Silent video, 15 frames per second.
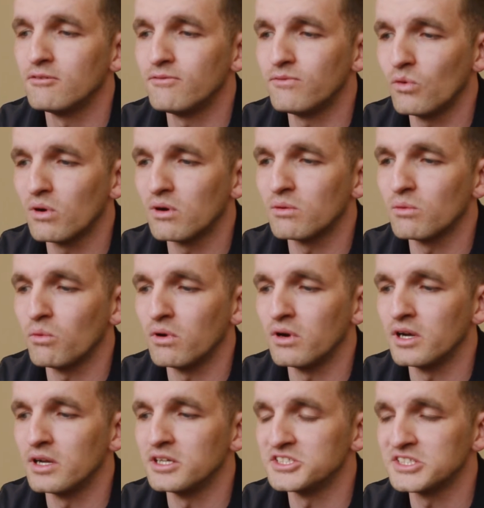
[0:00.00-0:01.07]
for
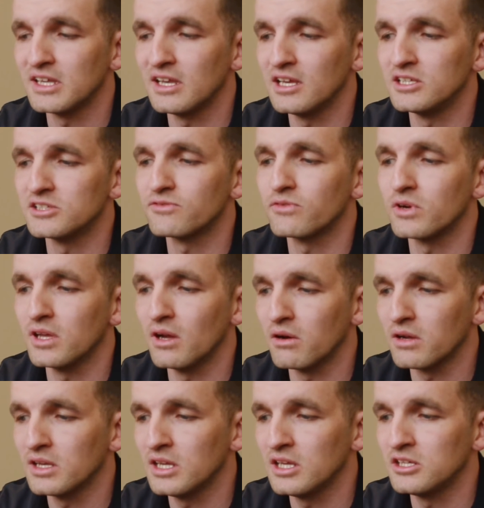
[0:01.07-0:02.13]
Warriors at Ease, for
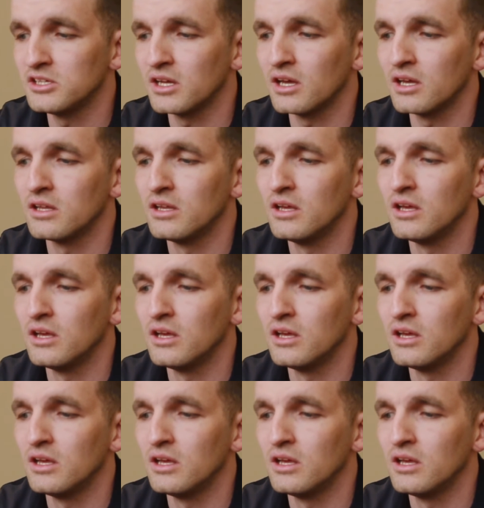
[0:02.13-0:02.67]
Yoga Nidra,